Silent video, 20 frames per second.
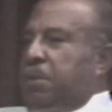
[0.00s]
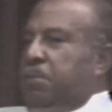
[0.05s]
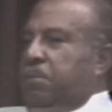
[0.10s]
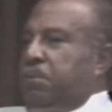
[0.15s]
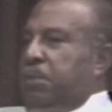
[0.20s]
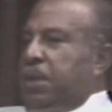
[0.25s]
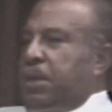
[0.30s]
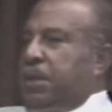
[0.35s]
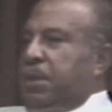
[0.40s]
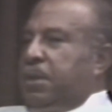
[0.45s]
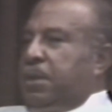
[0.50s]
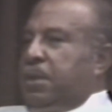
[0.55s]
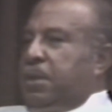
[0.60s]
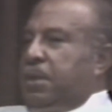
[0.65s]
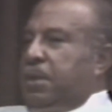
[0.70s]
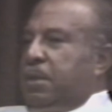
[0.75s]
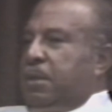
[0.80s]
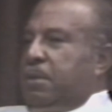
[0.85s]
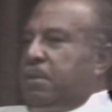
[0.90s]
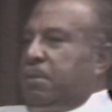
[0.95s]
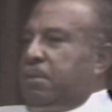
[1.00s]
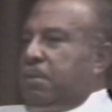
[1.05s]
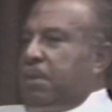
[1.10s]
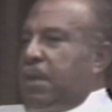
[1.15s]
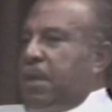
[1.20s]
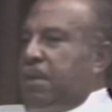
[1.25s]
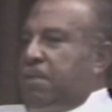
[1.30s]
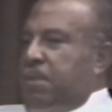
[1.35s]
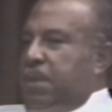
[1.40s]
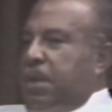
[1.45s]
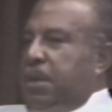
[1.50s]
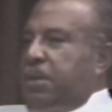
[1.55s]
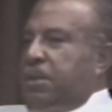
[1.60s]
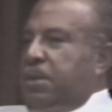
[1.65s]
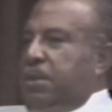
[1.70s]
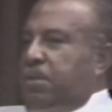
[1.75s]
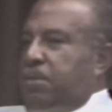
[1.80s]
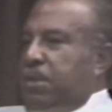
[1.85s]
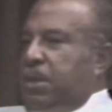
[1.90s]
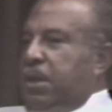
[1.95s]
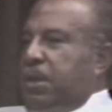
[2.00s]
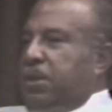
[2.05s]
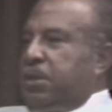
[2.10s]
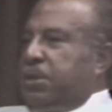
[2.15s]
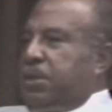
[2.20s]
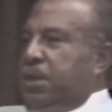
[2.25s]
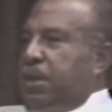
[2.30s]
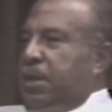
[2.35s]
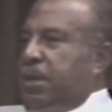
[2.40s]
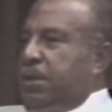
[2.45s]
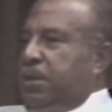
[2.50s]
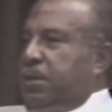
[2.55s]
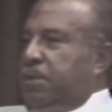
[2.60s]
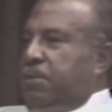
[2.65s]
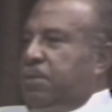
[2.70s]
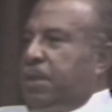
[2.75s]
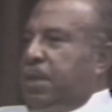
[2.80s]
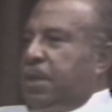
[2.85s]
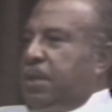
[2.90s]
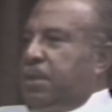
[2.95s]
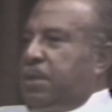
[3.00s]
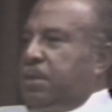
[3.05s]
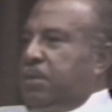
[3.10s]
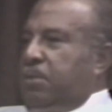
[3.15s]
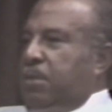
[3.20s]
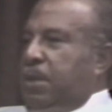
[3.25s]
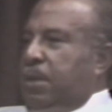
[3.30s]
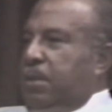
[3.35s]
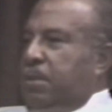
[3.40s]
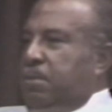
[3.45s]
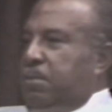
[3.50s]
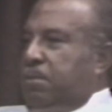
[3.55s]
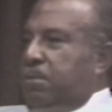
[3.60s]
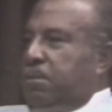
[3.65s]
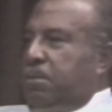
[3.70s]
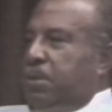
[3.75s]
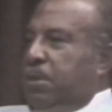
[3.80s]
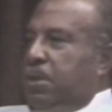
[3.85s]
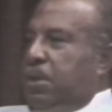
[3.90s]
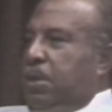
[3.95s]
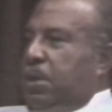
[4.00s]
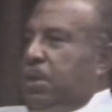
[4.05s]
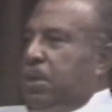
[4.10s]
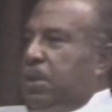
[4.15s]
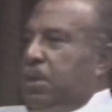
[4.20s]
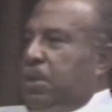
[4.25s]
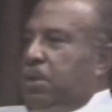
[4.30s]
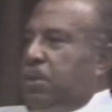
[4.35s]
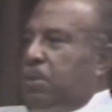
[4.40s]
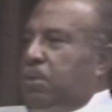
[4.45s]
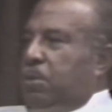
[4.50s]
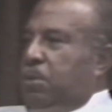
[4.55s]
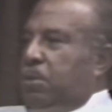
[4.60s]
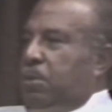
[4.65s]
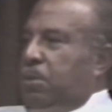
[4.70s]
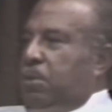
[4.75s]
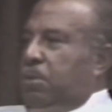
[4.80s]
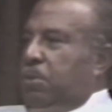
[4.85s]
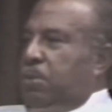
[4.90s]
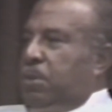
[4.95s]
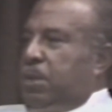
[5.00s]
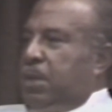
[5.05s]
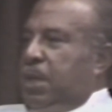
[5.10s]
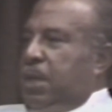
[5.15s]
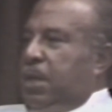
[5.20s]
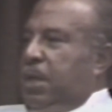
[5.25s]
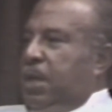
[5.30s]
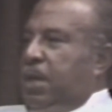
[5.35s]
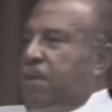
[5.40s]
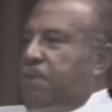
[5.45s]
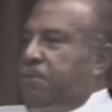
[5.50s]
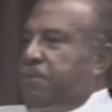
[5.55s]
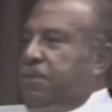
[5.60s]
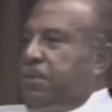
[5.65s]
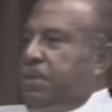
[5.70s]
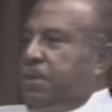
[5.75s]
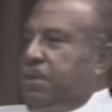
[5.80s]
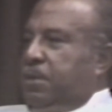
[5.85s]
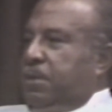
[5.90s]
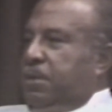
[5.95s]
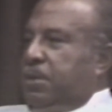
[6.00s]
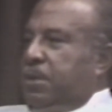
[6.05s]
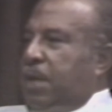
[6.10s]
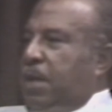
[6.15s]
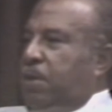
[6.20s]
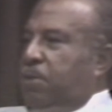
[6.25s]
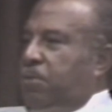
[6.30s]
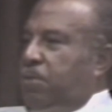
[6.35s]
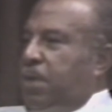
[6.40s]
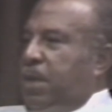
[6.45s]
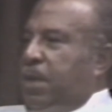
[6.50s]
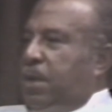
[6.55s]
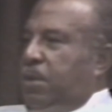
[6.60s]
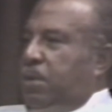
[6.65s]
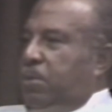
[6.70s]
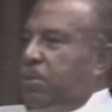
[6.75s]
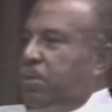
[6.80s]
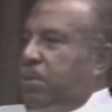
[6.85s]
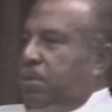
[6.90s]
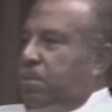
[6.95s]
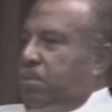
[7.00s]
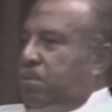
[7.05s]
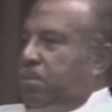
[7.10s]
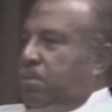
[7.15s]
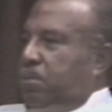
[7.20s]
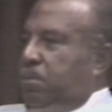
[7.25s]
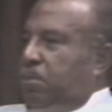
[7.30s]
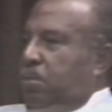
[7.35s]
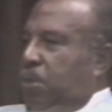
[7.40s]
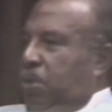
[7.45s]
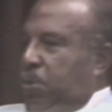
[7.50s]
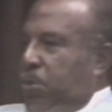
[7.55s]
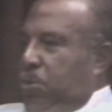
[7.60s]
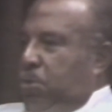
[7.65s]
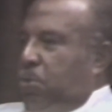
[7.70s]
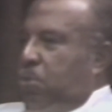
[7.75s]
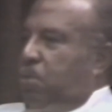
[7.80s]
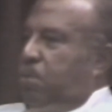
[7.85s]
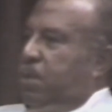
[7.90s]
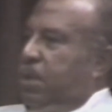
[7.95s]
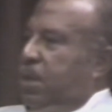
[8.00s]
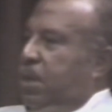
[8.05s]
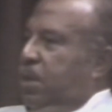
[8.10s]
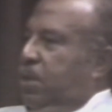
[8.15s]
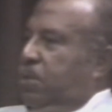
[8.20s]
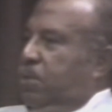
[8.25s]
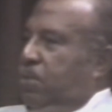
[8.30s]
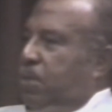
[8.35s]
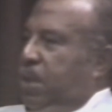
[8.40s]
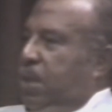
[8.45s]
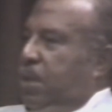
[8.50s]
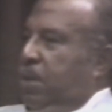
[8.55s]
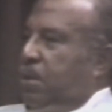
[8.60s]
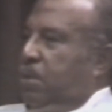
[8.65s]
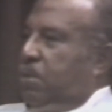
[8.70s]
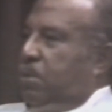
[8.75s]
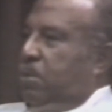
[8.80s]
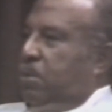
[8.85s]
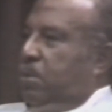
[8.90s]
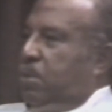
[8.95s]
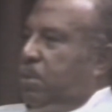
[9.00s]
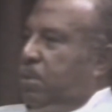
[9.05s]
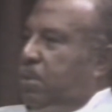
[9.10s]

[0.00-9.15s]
But I made some little studies of this. Well, when they left South Waco and bought a home in East Waco, and